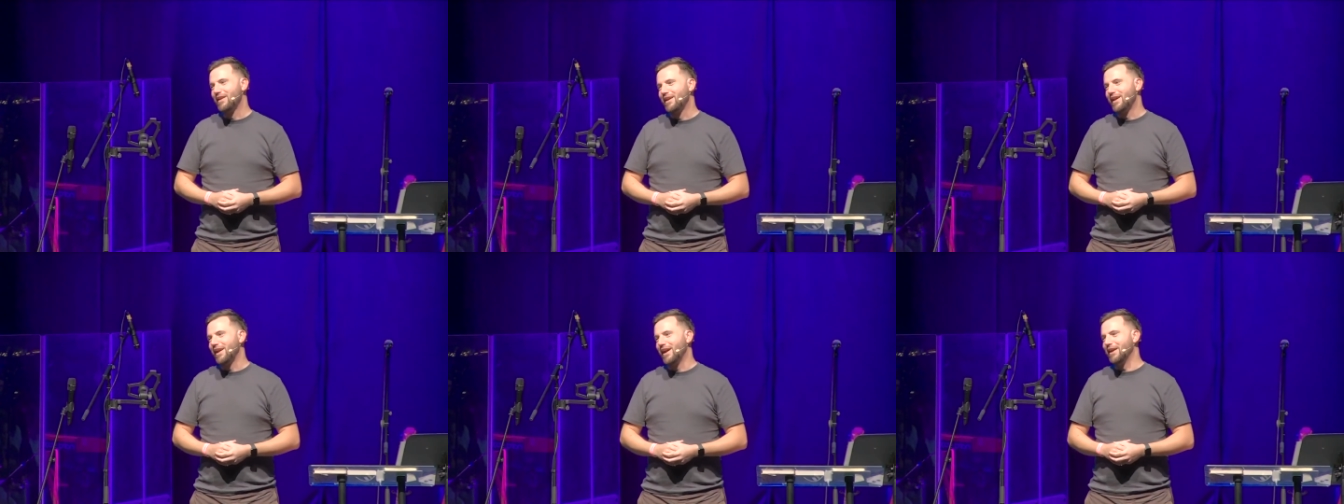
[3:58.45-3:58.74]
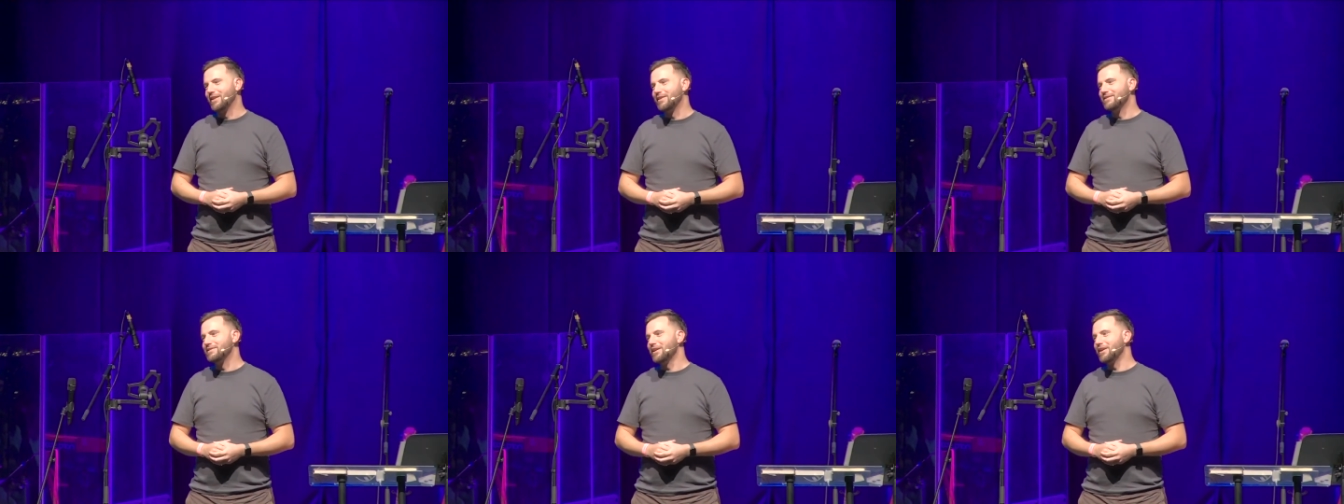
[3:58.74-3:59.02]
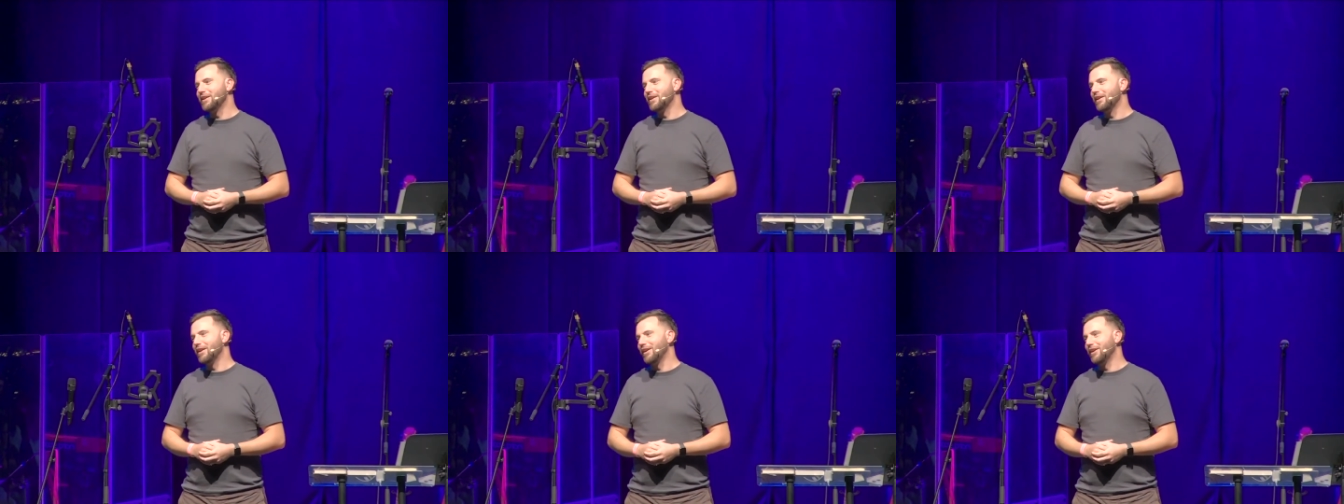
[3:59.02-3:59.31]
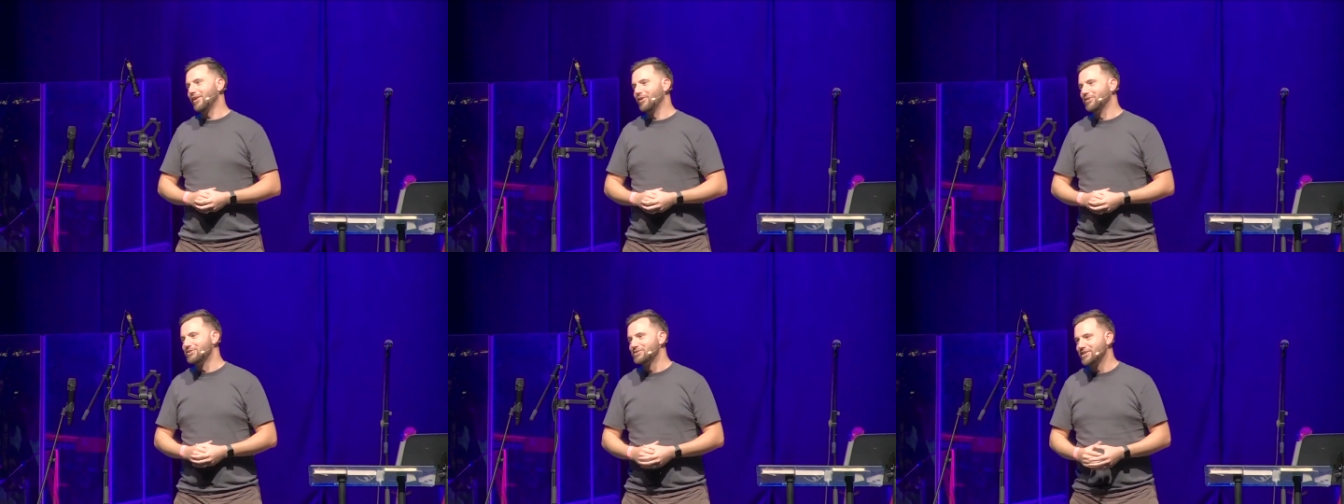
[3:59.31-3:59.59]
And uh,
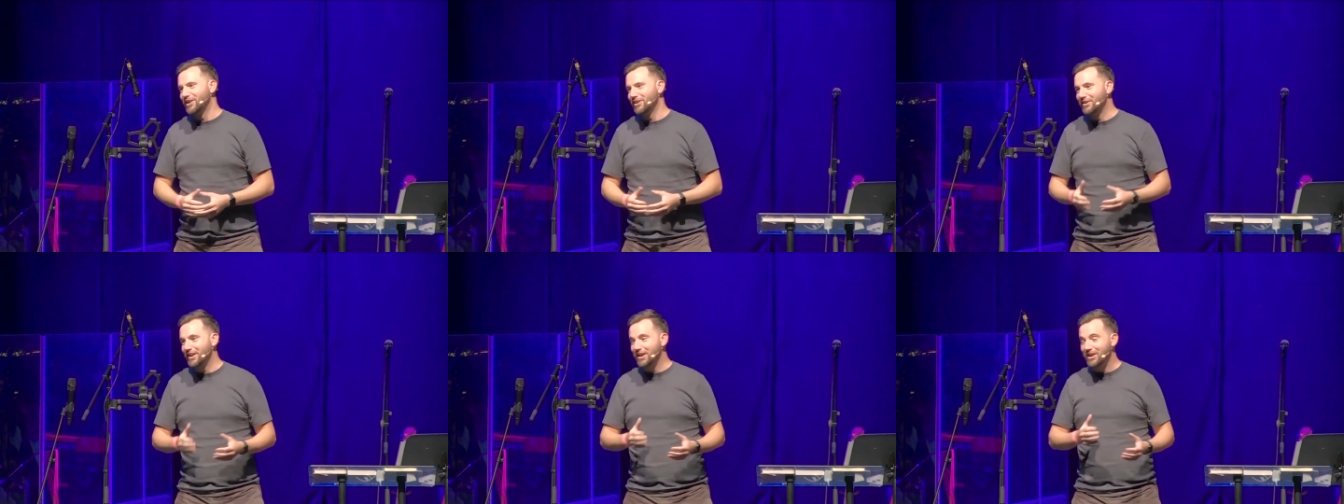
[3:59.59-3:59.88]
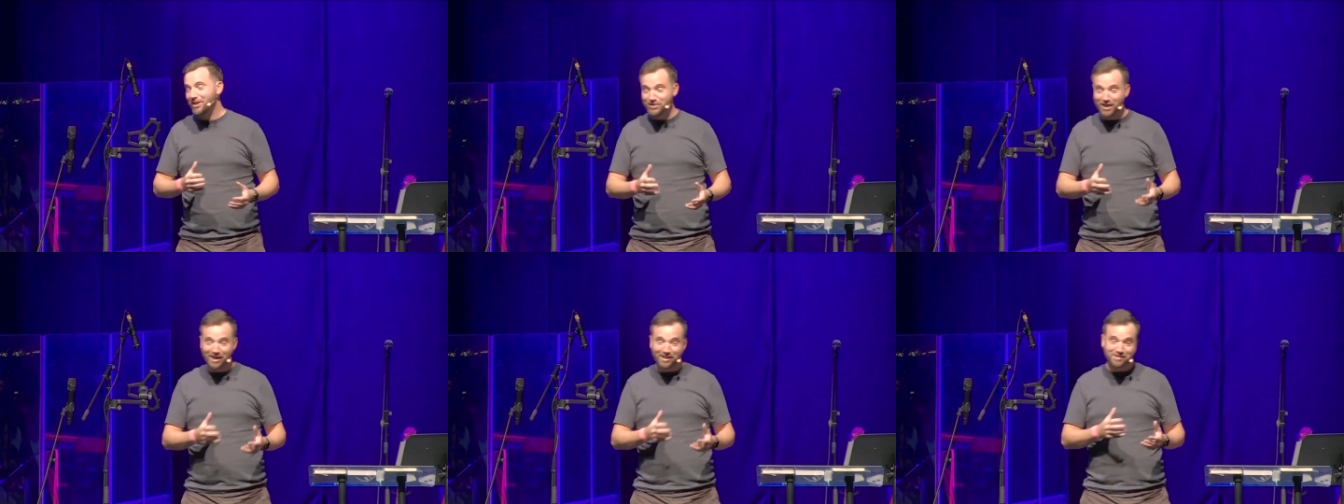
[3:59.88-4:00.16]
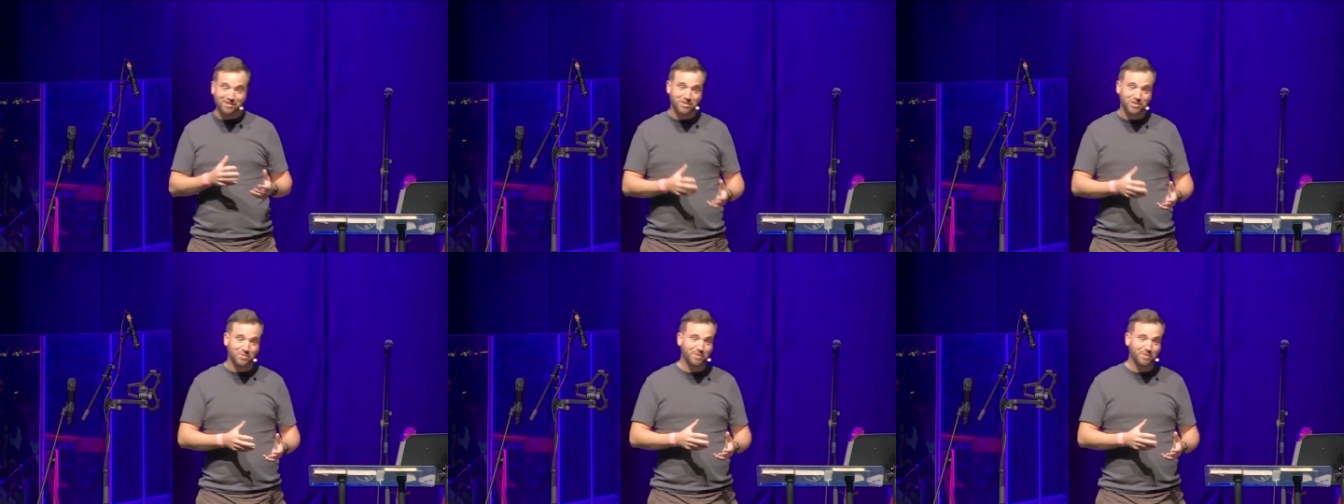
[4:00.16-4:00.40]
on Sunday, I chatted to